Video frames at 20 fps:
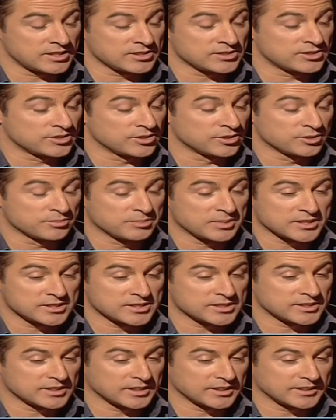I just, don't know, but I
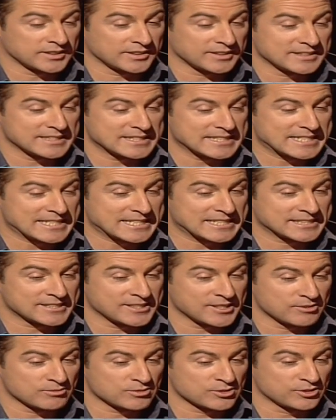just think in
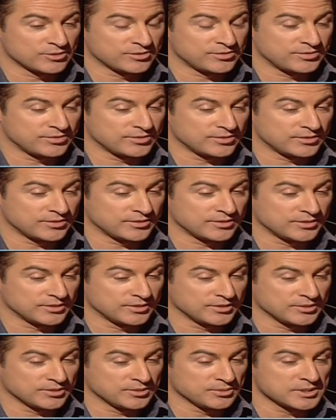terms of.
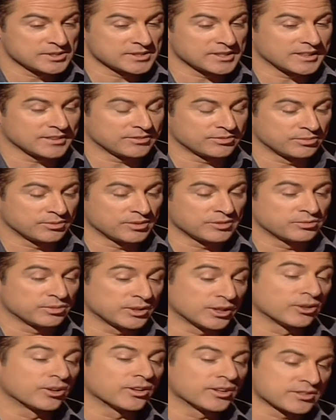We said if, if we
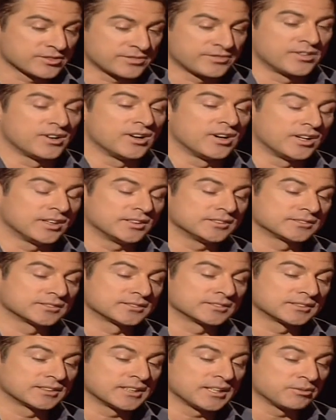got this far,
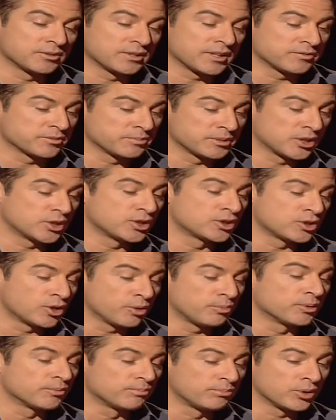it would have to be
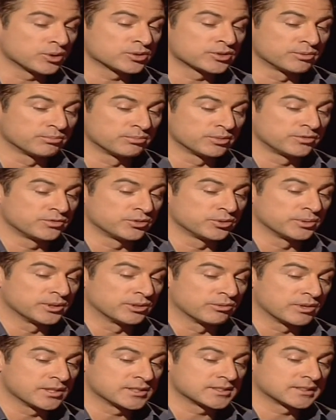copper bottom before we'd
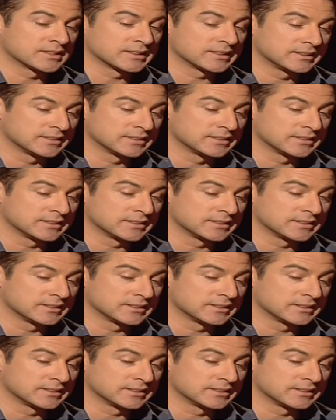risk